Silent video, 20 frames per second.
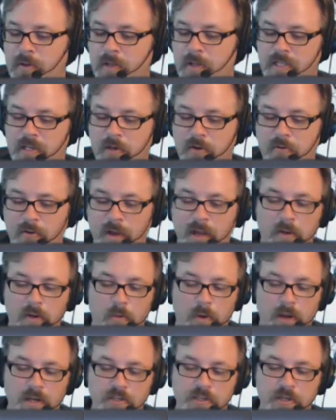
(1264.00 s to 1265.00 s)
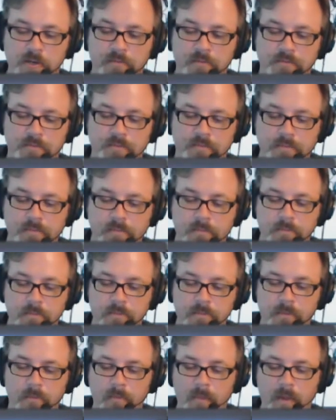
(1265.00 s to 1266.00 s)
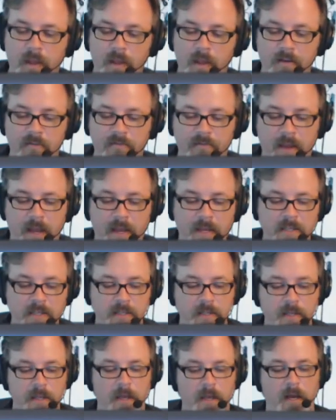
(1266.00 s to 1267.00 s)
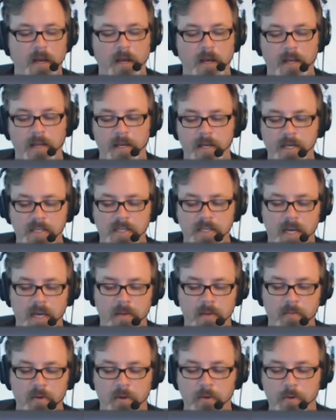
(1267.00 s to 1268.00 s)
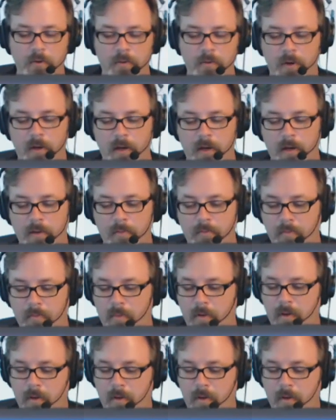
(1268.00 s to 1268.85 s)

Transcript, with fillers: that's a great question. In fact, uh, anytime you um,